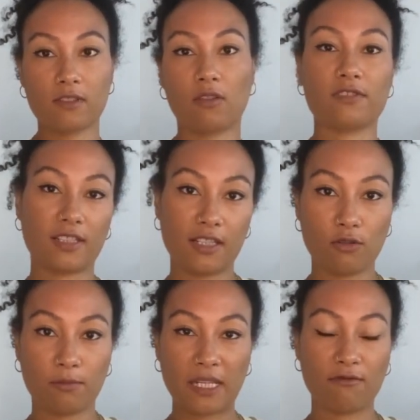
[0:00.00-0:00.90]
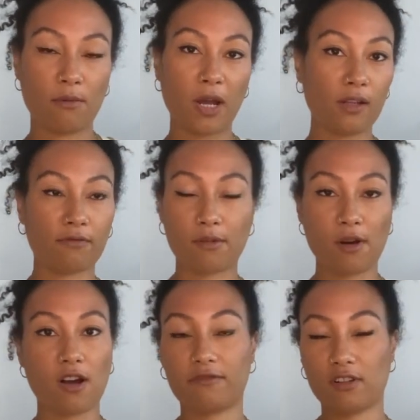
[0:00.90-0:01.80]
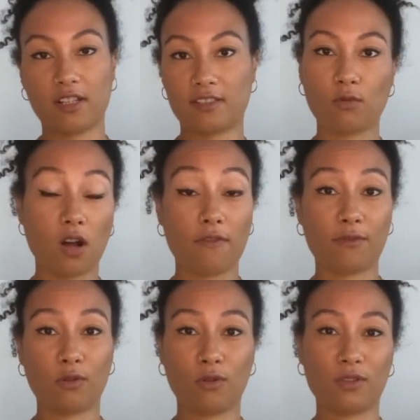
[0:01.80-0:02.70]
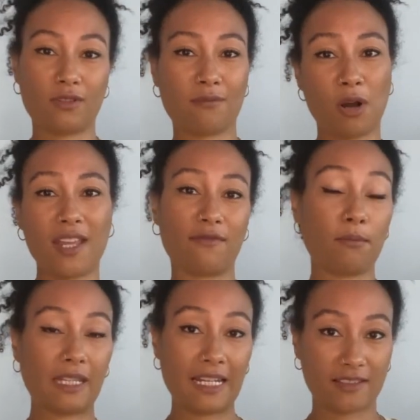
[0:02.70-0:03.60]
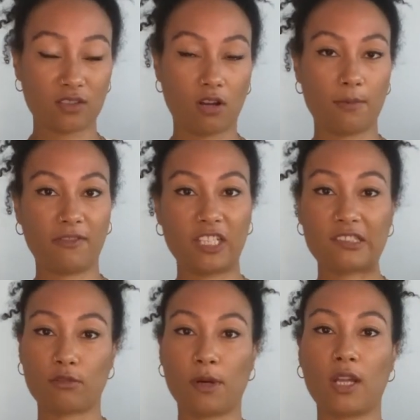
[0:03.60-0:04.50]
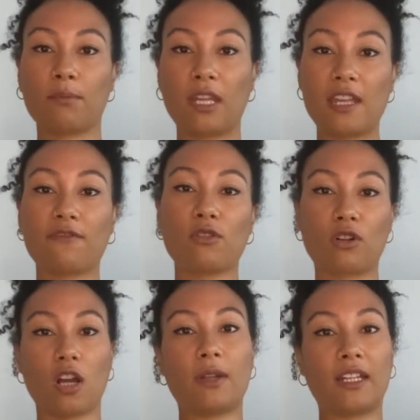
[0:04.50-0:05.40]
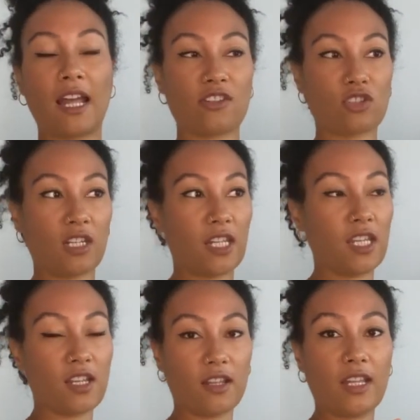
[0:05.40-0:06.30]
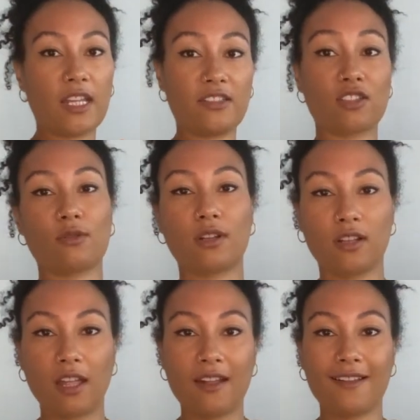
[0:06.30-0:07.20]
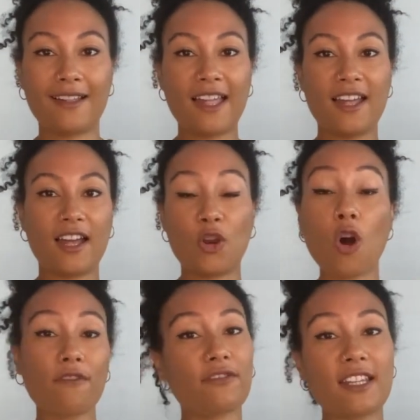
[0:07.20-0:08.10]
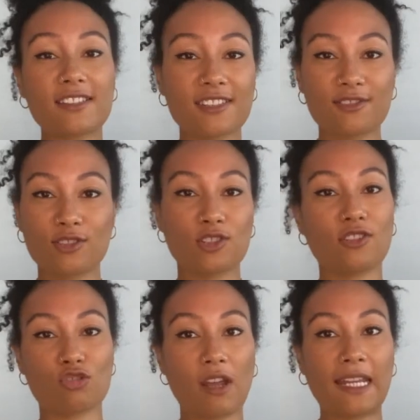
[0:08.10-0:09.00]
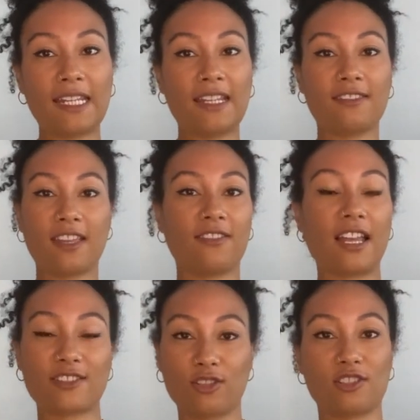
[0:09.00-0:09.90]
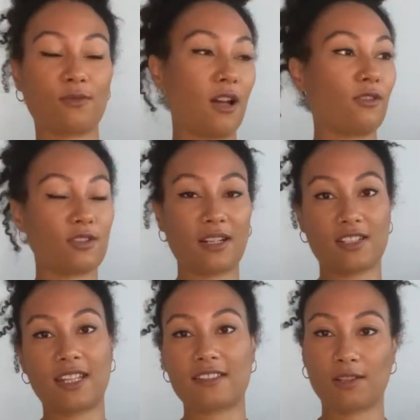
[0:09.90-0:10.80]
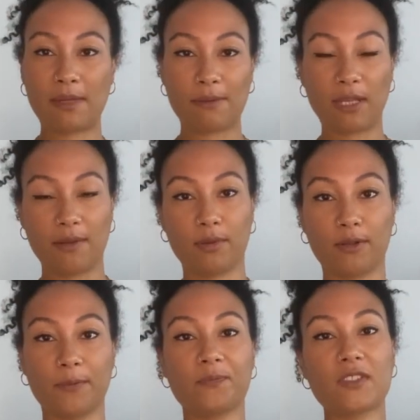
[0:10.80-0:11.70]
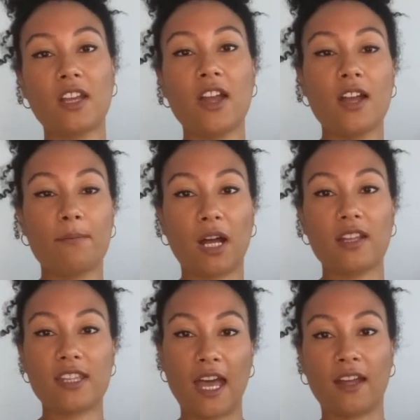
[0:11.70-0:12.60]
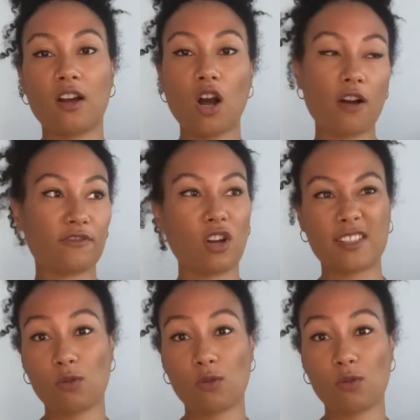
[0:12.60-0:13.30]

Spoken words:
obviously you'll be remote from 9:30 till 4:30. It might even be less time if it's remote, but if you're going actually into an office to do the training, then that's good as well, because you actually get to meet people. But yeah, 9:30 till